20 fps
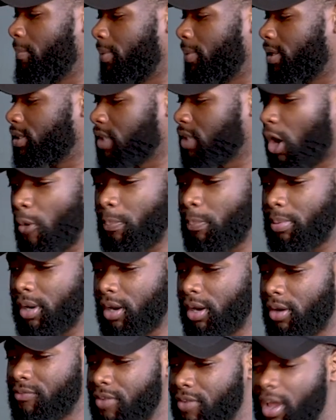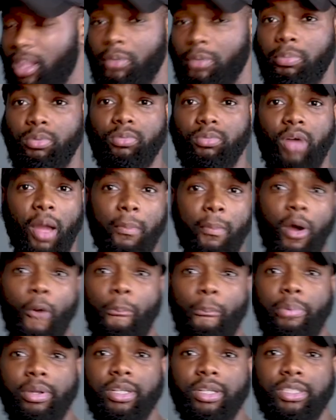It's open and available. I'm
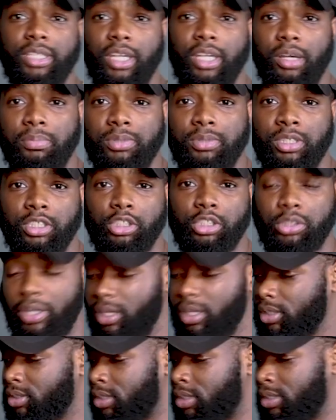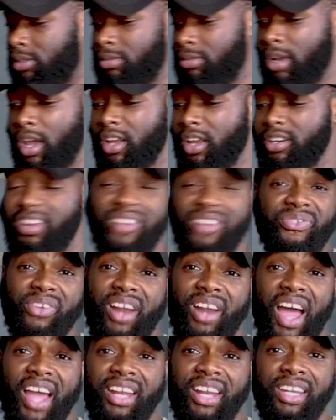open to tips and tricks and
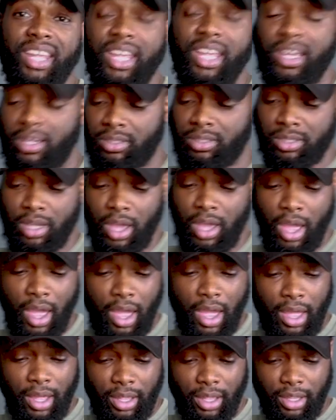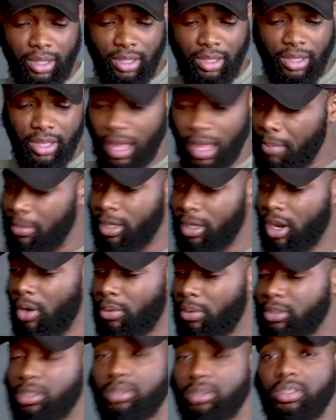different ideas. Let me know
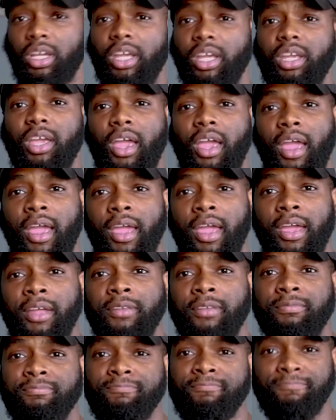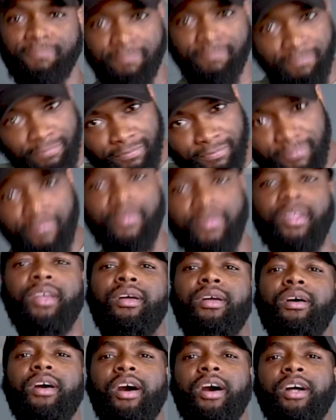what you think, and
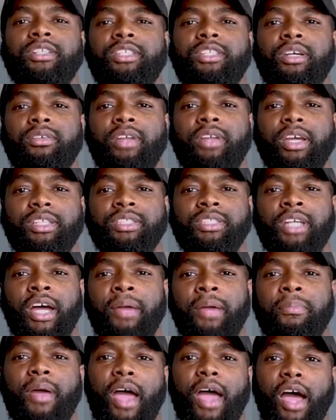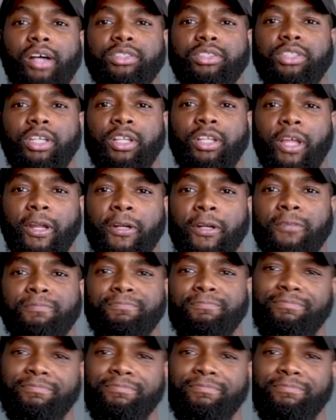until next time, I'll see you later.